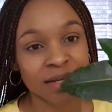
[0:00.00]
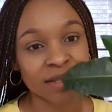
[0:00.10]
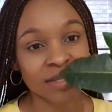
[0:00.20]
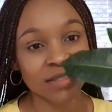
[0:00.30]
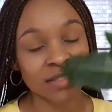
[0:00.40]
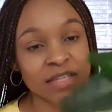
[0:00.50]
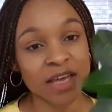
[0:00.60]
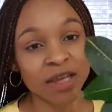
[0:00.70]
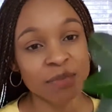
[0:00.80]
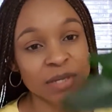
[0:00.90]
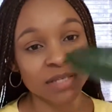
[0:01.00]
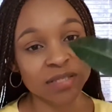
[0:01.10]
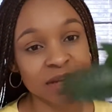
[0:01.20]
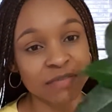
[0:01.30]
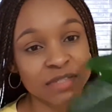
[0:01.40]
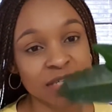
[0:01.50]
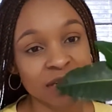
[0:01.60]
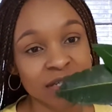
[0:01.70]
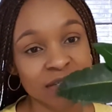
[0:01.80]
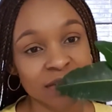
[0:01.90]
this is the happiest I've
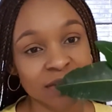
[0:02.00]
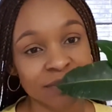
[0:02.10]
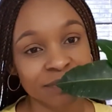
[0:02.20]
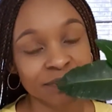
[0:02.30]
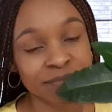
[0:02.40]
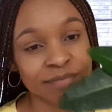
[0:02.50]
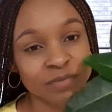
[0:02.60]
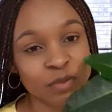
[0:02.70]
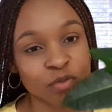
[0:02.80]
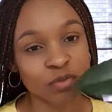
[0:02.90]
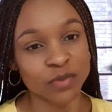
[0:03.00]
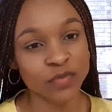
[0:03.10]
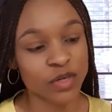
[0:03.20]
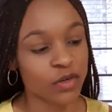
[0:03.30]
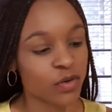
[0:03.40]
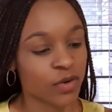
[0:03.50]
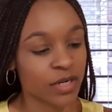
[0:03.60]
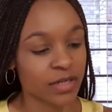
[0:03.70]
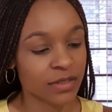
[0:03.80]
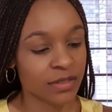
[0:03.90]
seen it, to be very
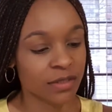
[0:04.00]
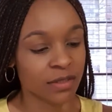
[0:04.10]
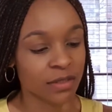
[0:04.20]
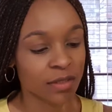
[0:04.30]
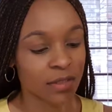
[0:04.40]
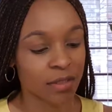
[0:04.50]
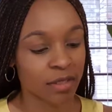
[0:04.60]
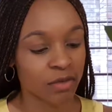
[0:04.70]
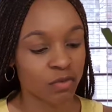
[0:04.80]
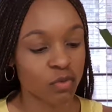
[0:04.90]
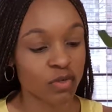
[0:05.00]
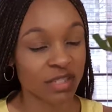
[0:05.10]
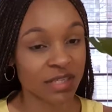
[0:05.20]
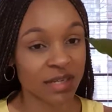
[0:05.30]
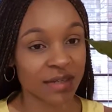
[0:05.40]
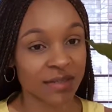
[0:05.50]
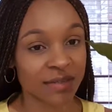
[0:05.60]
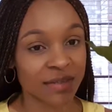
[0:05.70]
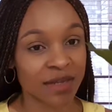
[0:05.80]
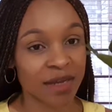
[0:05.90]
honest, in water.
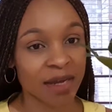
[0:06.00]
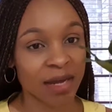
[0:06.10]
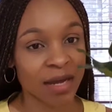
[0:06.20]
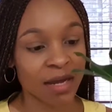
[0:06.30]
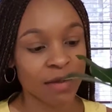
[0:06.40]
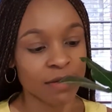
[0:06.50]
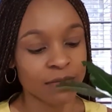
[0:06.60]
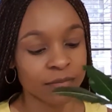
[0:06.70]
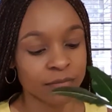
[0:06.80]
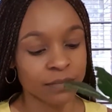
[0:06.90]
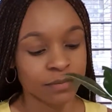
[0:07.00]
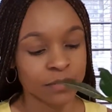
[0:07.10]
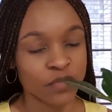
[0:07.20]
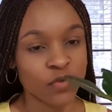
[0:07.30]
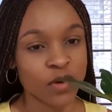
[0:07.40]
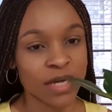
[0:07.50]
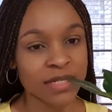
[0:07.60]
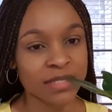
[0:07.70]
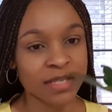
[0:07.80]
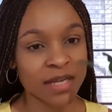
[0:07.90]
Uh, Before I
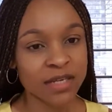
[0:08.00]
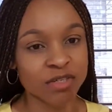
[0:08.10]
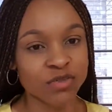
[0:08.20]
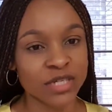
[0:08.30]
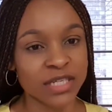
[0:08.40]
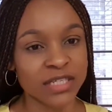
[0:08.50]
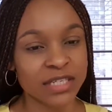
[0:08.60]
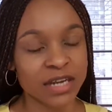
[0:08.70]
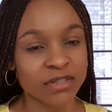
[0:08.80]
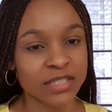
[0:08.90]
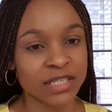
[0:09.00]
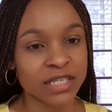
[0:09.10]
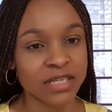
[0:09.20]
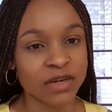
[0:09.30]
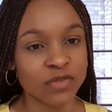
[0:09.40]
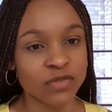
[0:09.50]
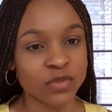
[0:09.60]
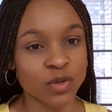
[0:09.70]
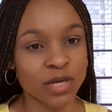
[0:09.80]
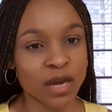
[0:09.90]
decided to clean it out and take it out of
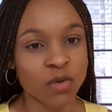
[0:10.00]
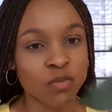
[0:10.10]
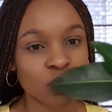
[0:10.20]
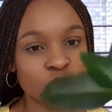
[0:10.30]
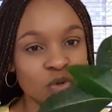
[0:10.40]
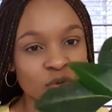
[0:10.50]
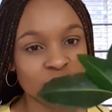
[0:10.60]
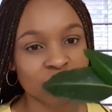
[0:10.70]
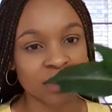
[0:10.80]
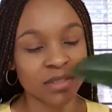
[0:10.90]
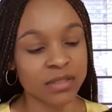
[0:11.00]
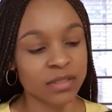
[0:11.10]
soil, I almost lost it.